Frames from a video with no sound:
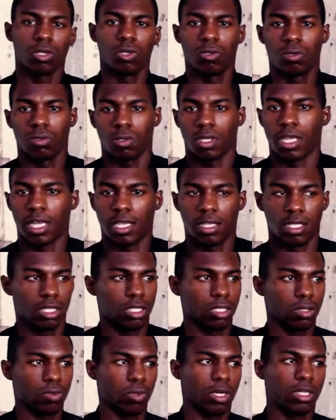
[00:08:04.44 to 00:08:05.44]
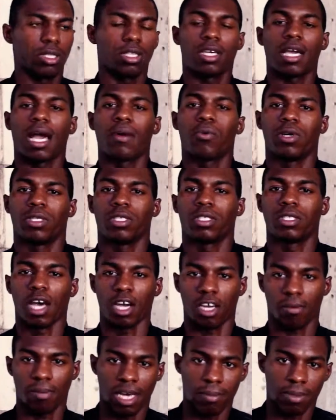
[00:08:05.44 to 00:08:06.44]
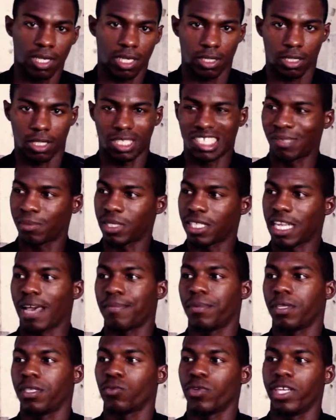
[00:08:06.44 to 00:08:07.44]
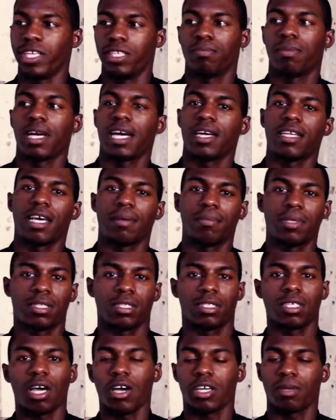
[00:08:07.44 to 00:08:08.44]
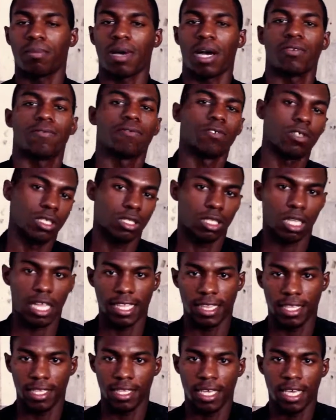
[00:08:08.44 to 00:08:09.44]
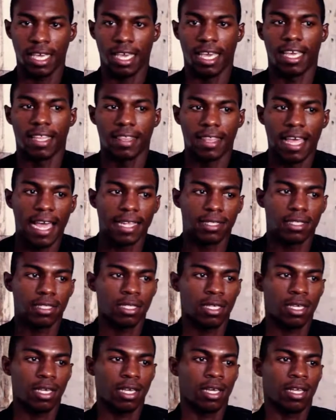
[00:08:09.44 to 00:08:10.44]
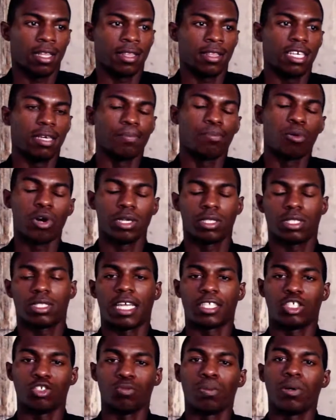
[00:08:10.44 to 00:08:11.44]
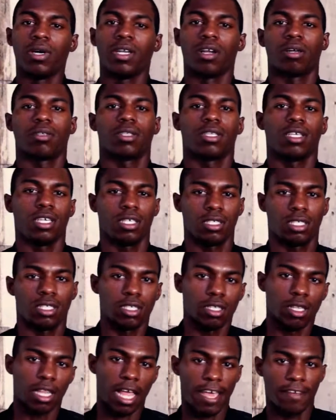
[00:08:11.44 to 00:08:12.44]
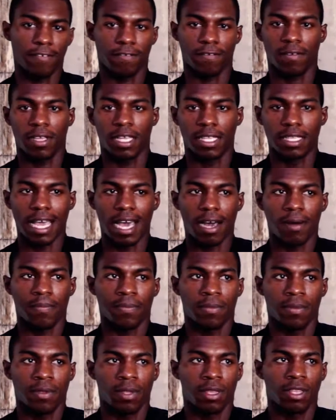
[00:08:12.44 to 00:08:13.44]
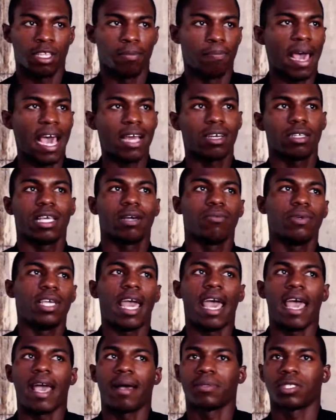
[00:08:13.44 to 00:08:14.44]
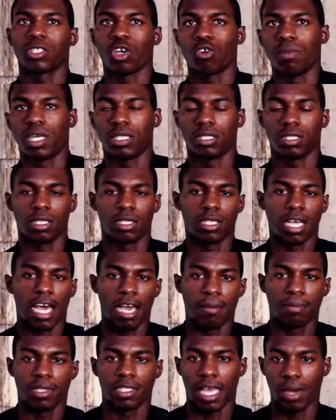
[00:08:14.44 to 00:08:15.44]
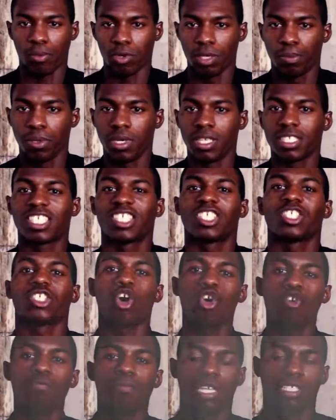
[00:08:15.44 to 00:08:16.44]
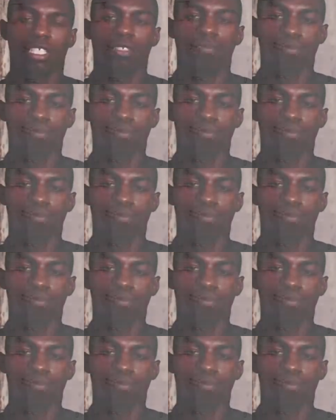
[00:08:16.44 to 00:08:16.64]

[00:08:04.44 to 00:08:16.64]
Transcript: tool, and I, this is one thing I wanted to talk about because it's something I've been reading about, I've been talking about with friends lately, and that's the importance that you put on things in your life. Now, the battle that we have so much of the time is that we put so much